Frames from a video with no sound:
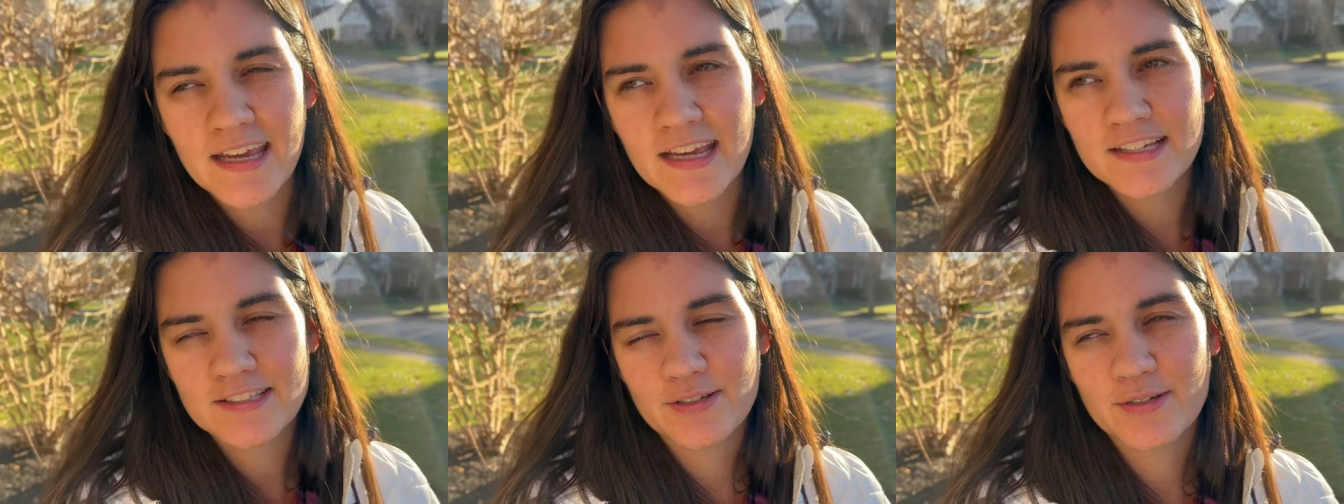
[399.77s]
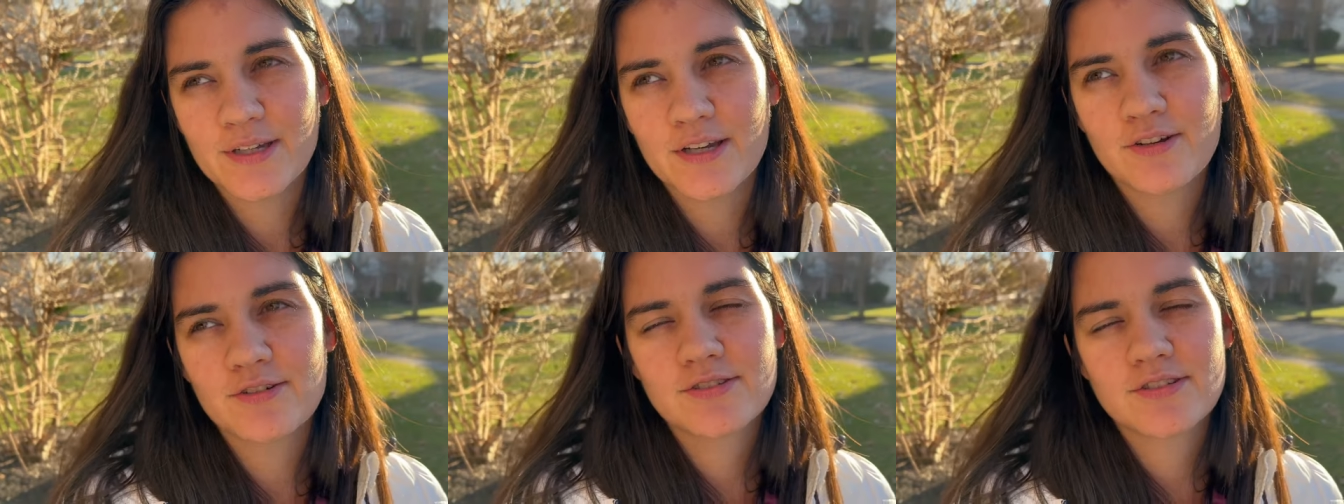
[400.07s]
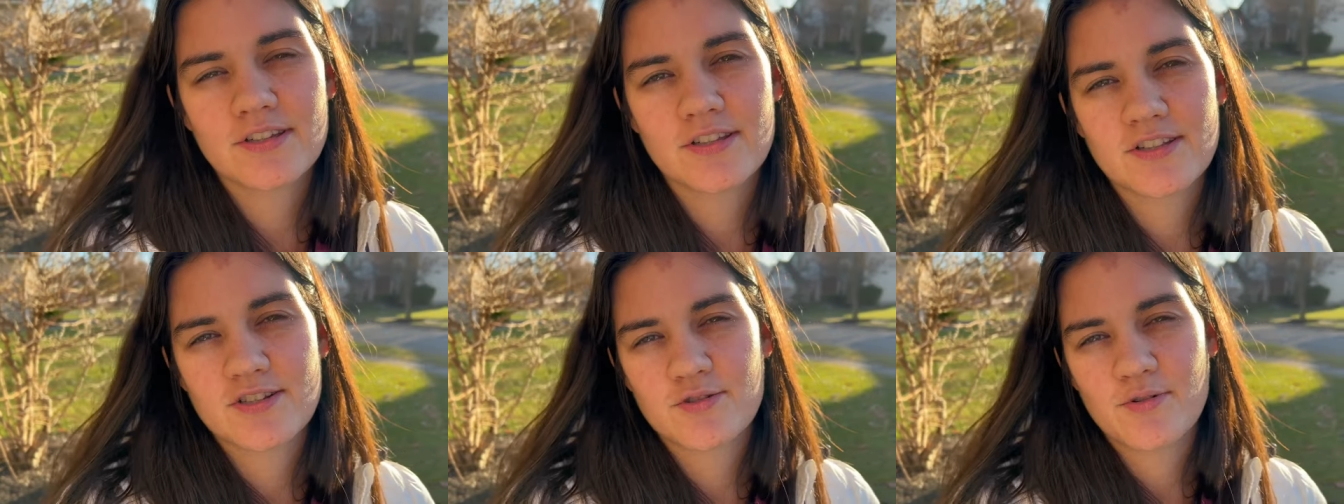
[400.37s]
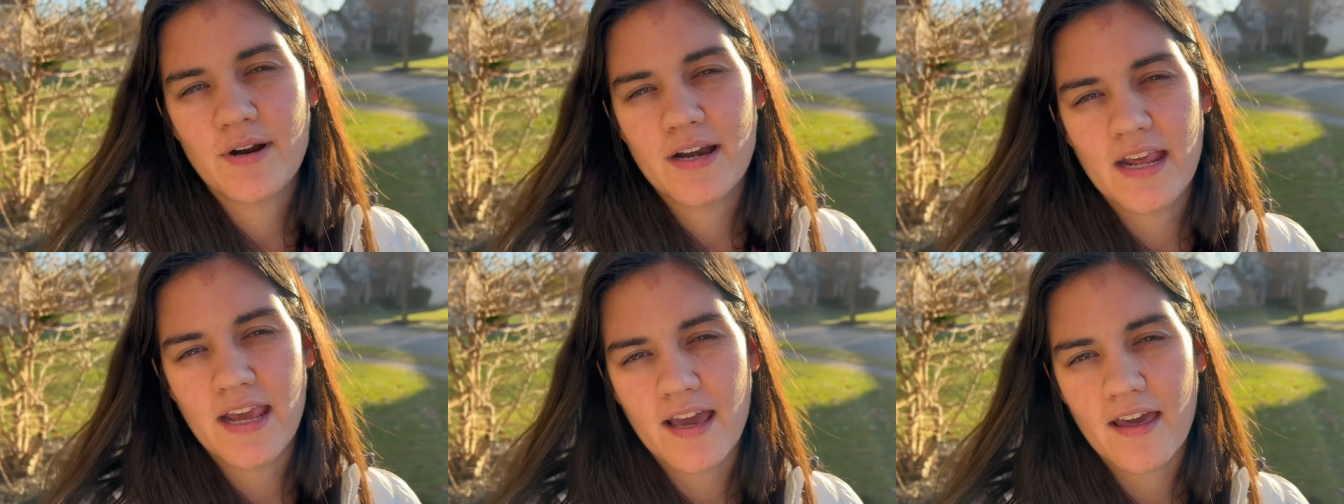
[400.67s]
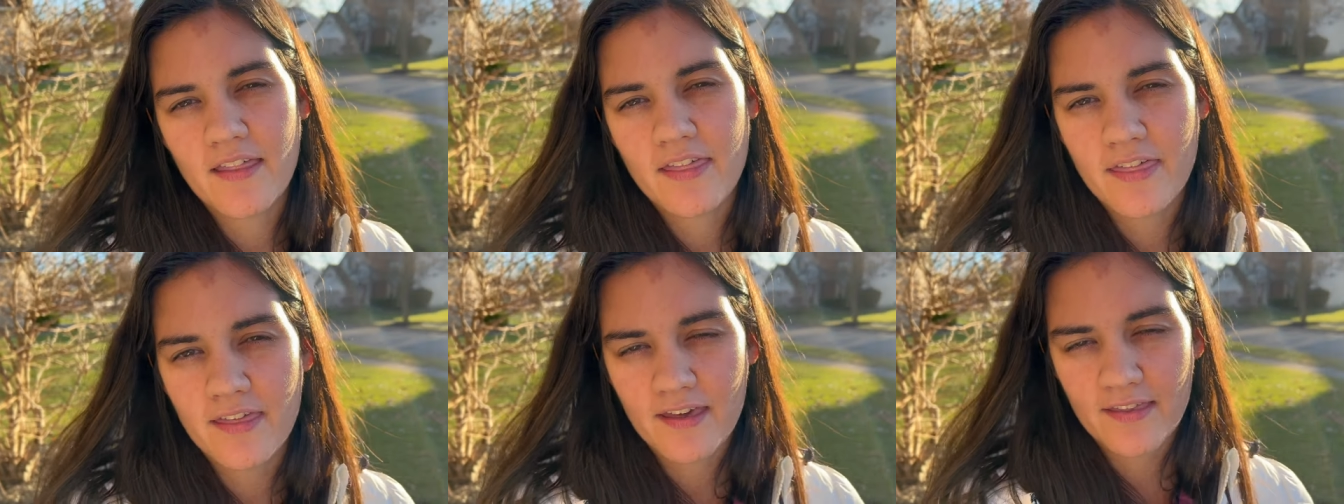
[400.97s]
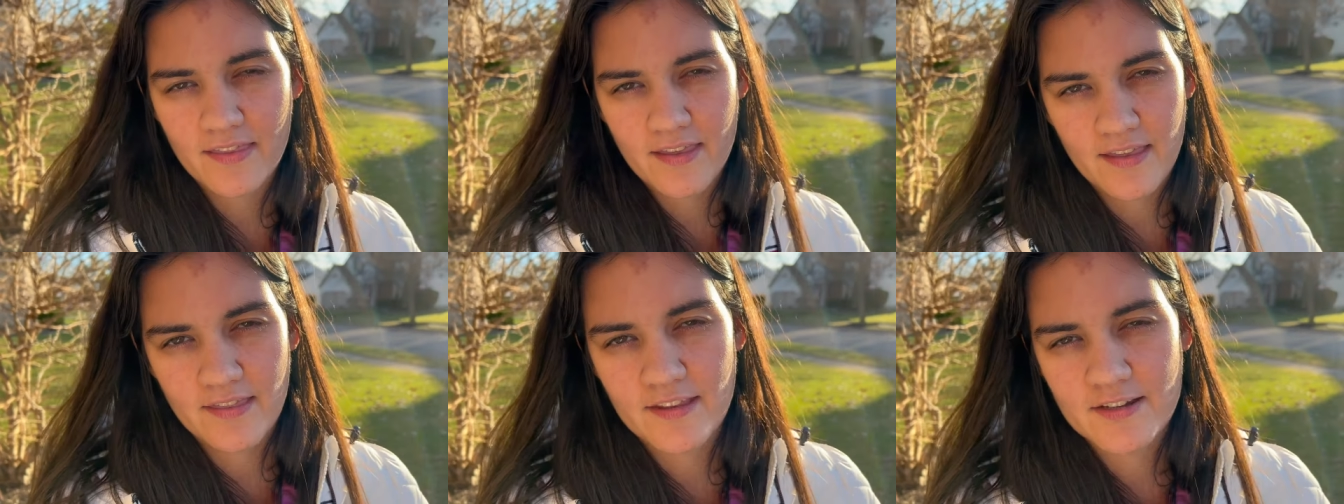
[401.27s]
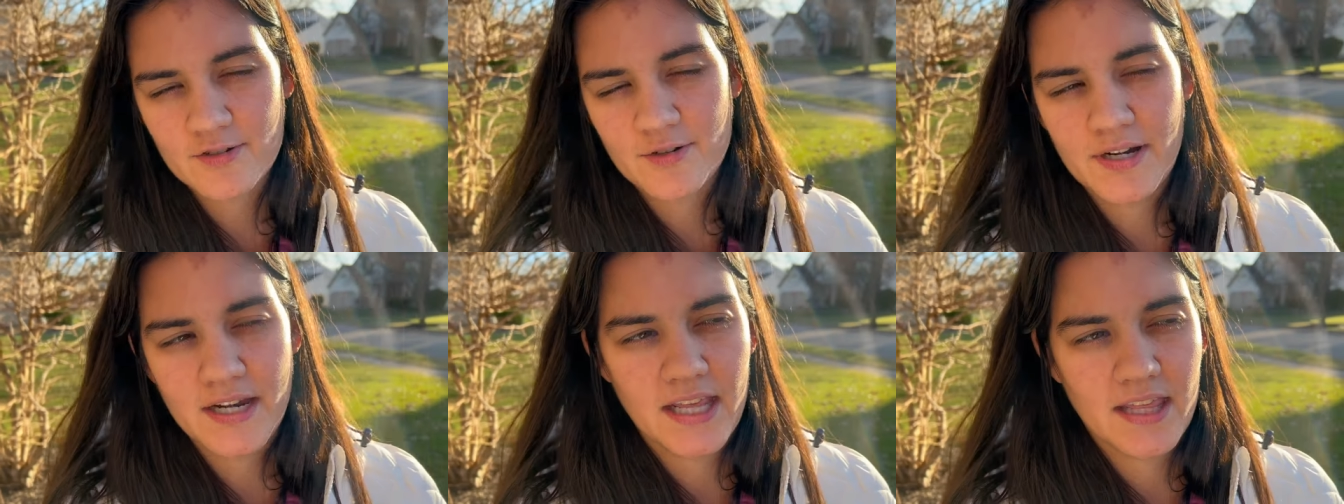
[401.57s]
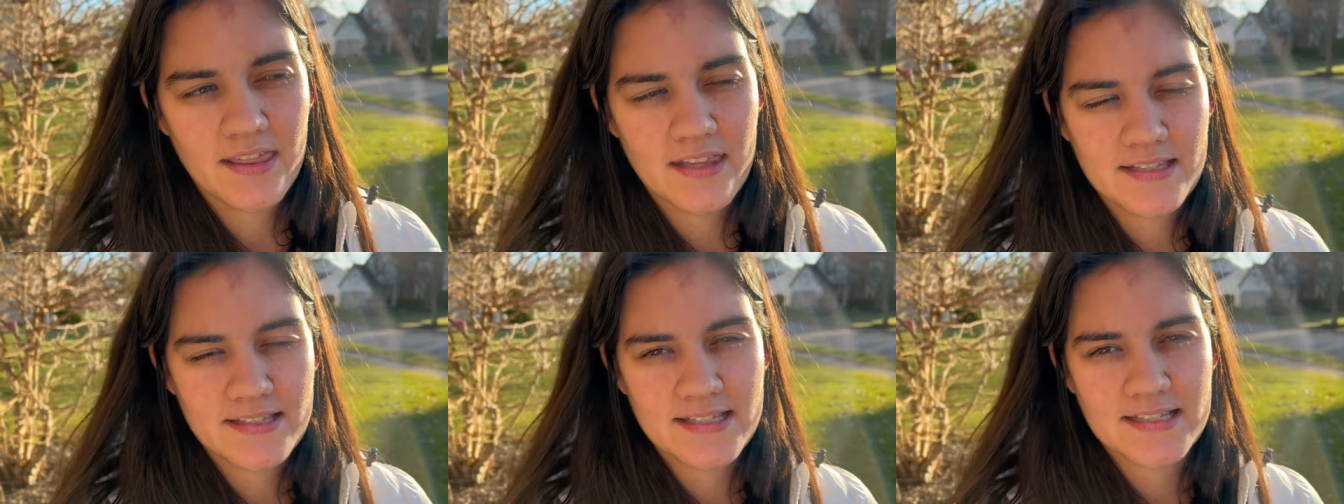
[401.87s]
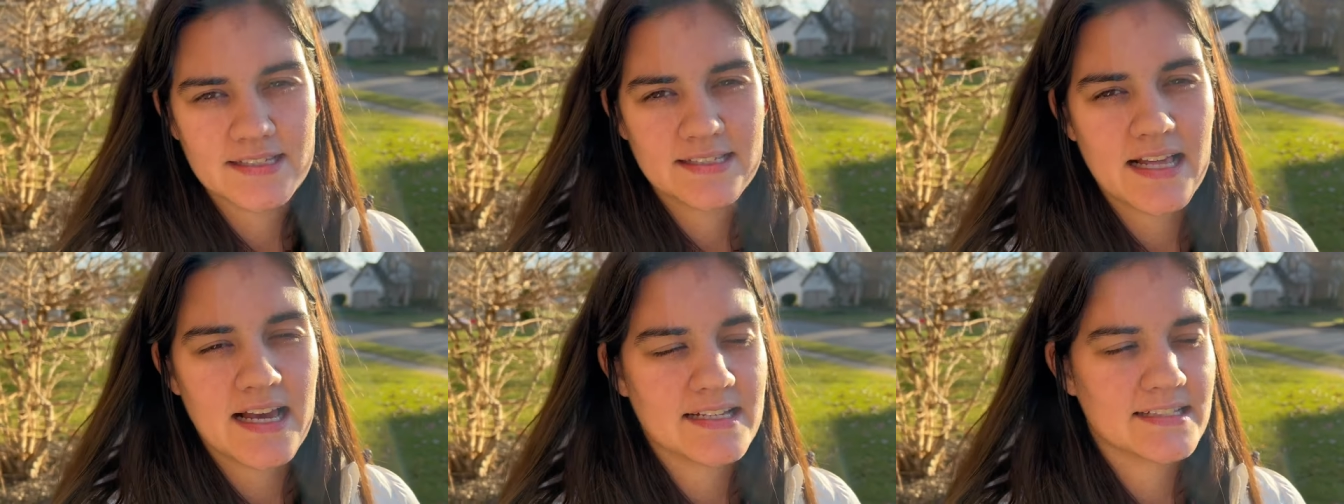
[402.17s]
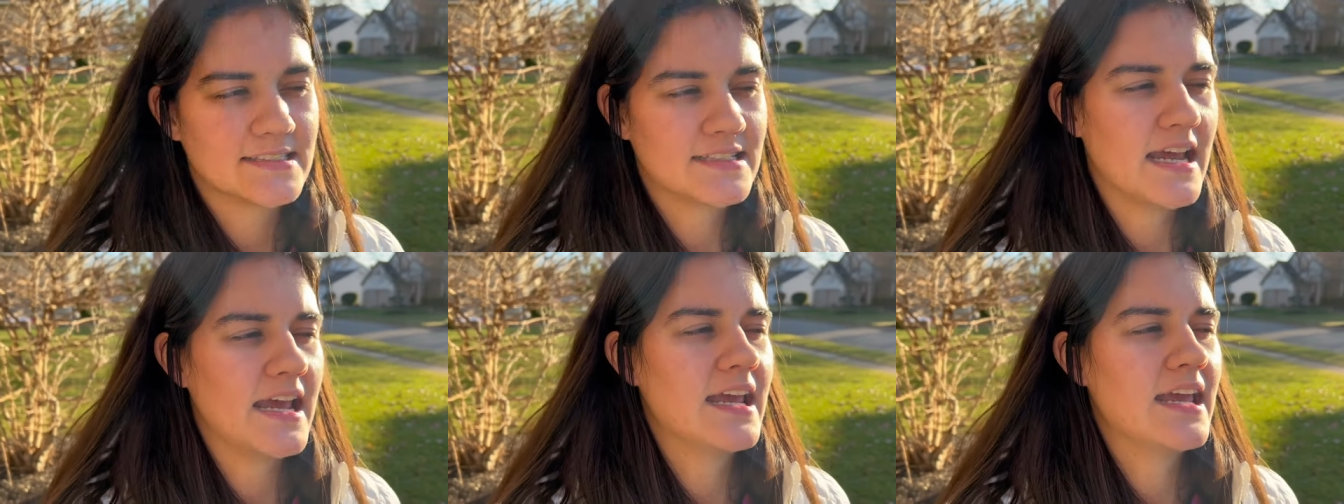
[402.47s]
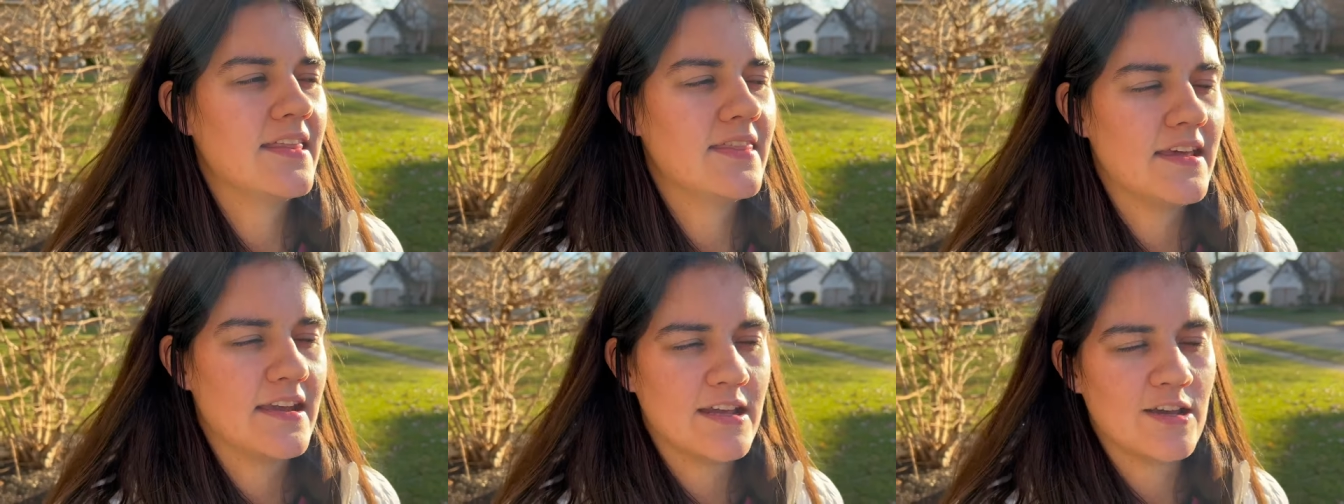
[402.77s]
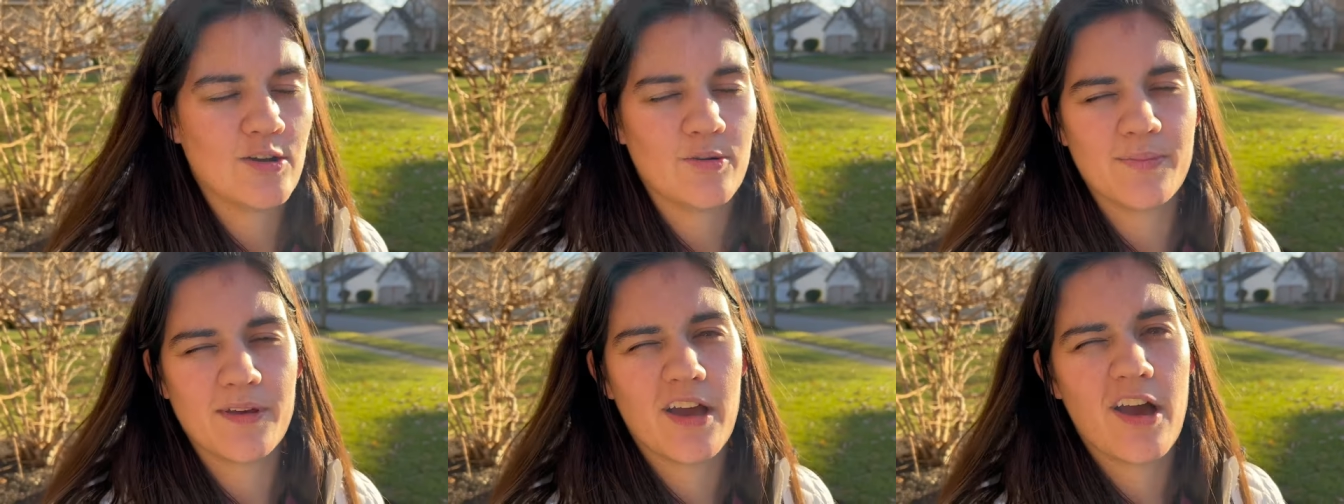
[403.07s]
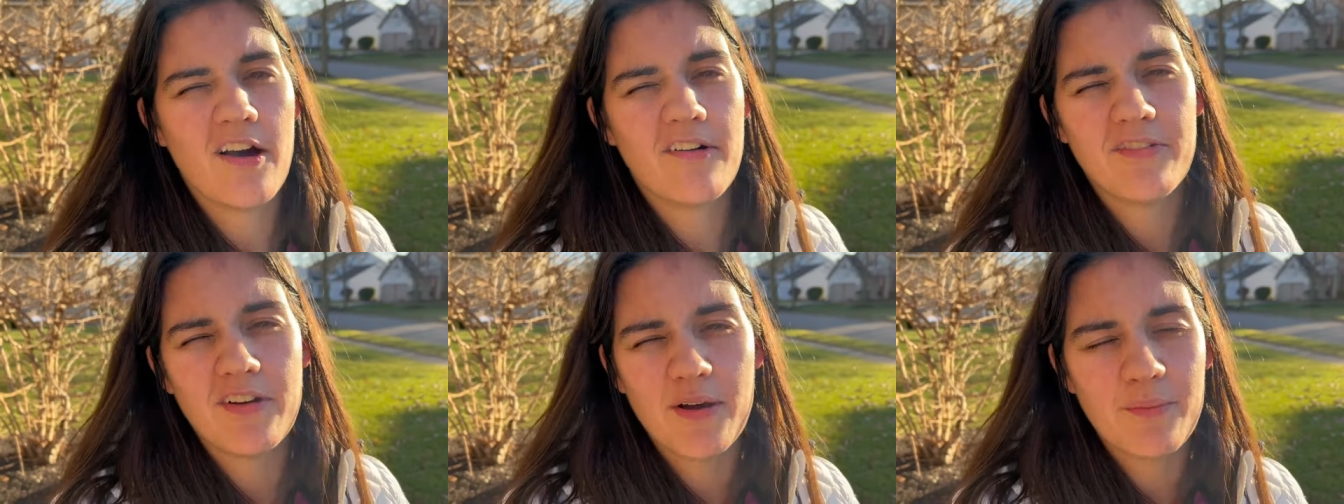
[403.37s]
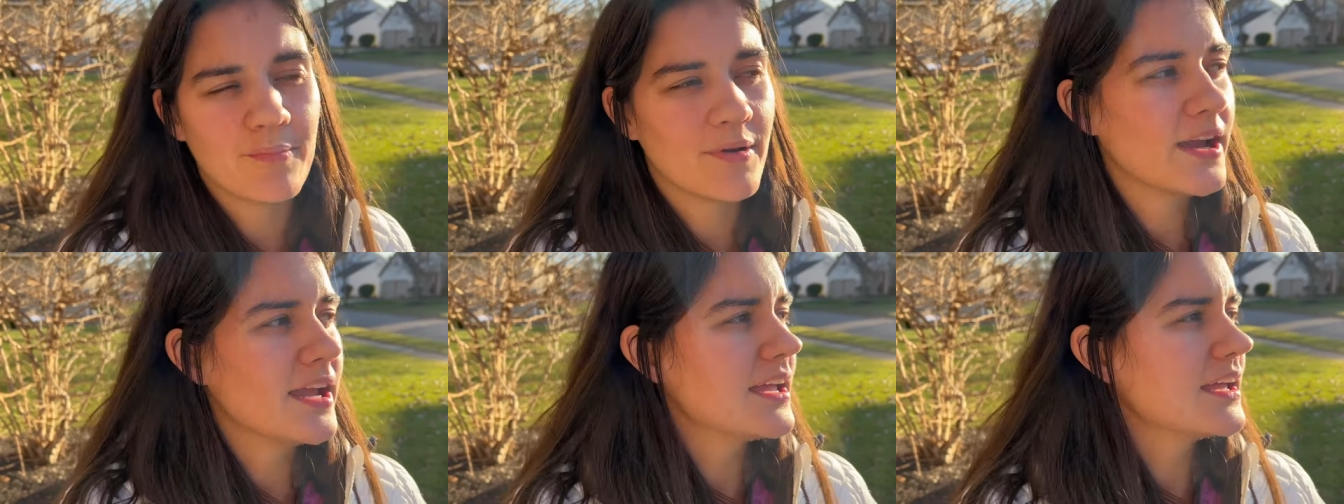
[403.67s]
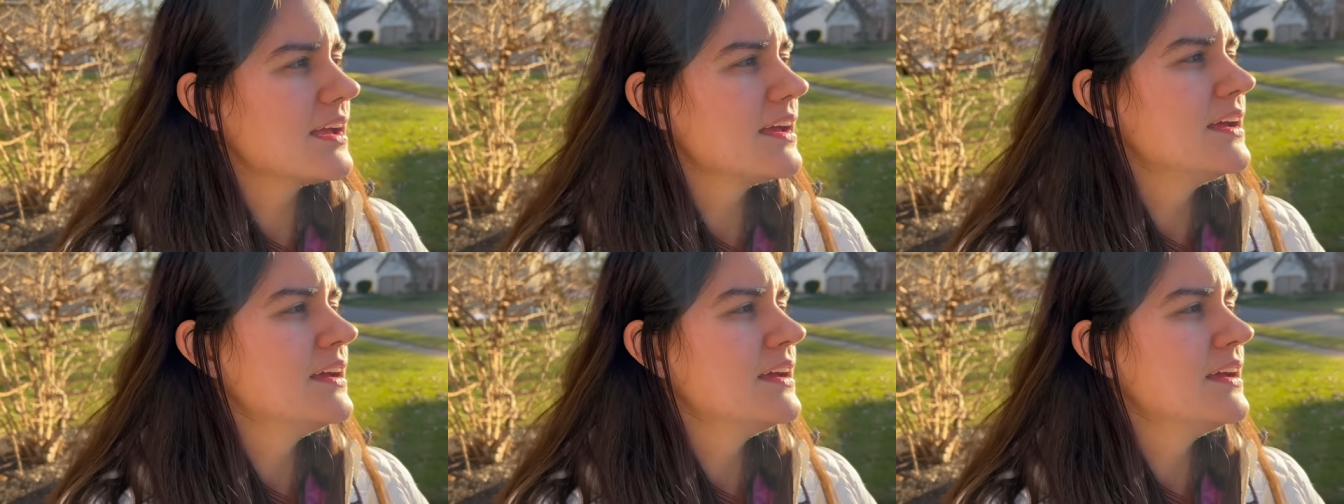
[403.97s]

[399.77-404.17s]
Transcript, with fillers: So he goes till the 20th, and then the 20th is his last day, and then he'll be off on break.